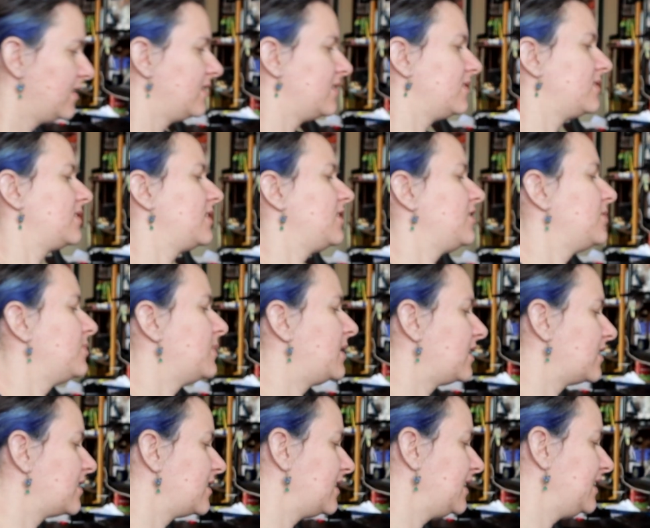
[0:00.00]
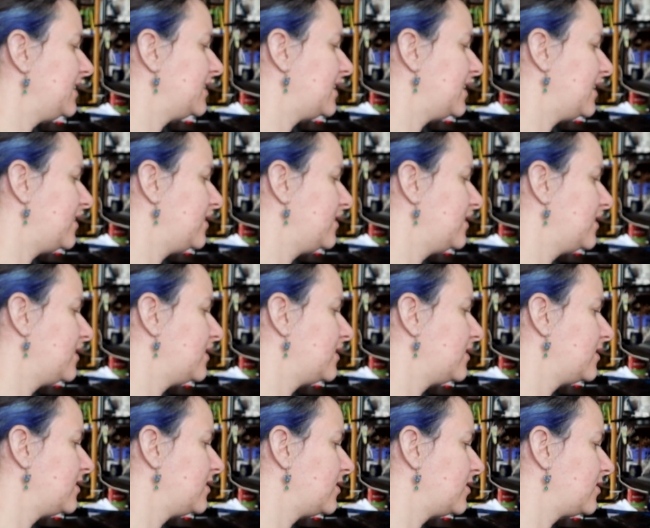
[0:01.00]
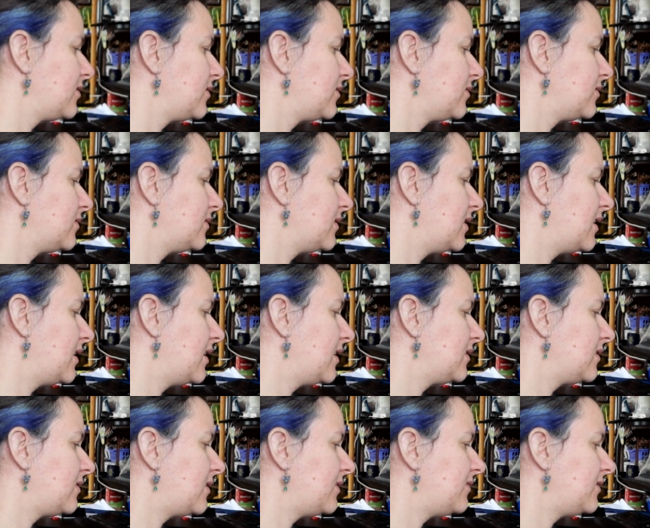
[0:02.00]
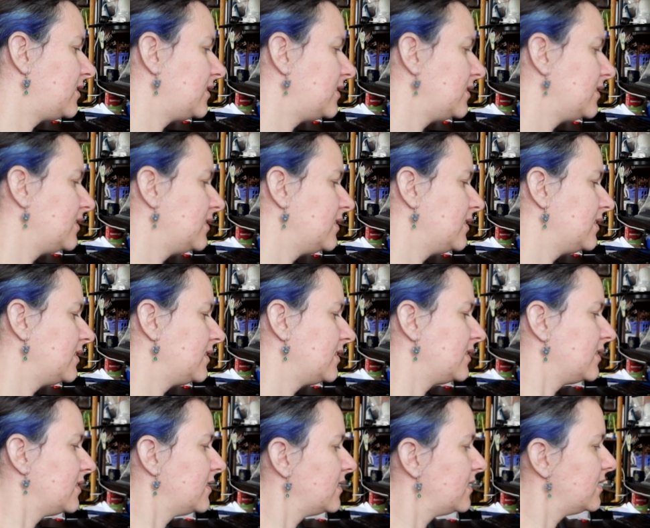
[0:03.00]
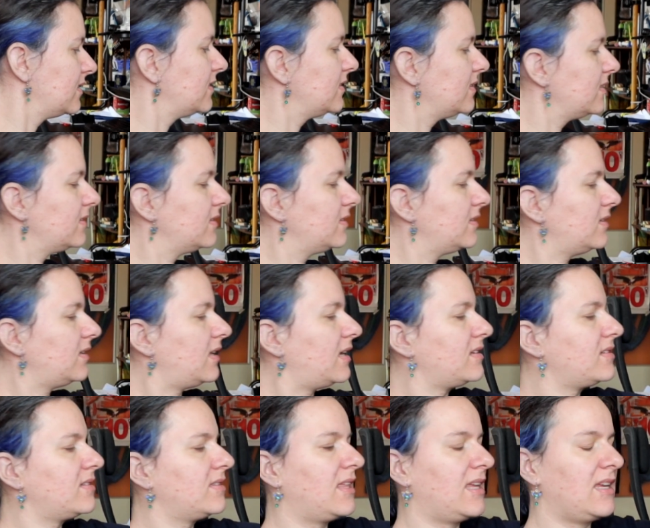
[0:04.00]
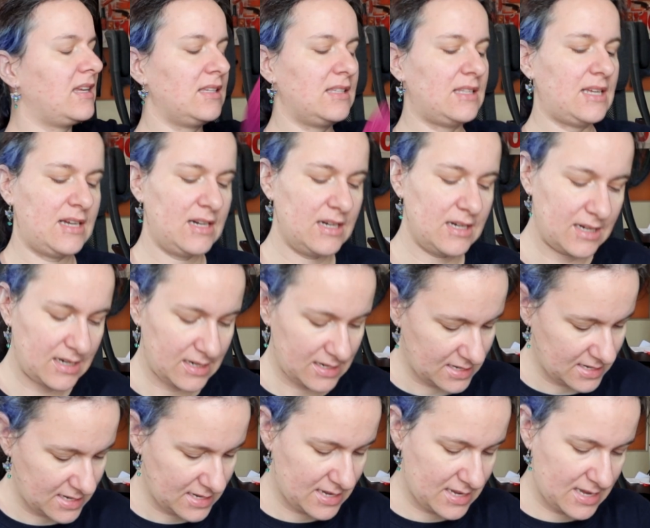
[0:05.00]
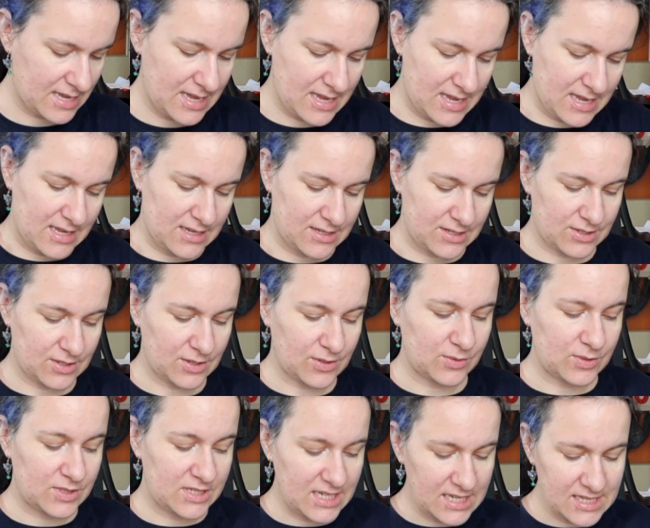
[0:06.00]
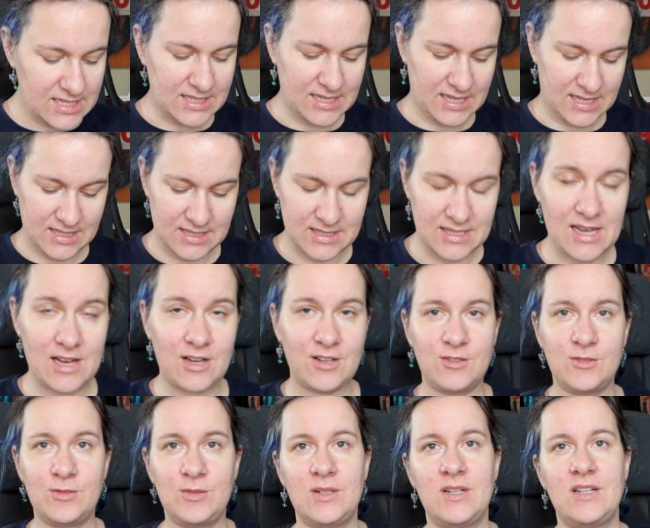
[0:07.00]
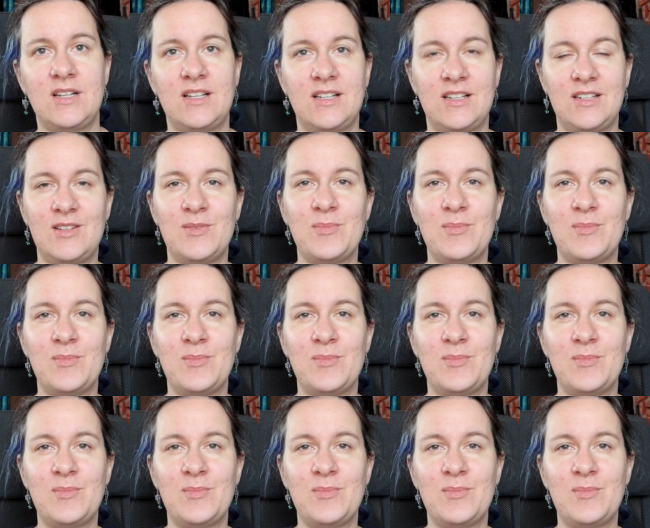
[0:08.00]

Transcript: stitch marker in there, not to unravel the last thing there. So this is how the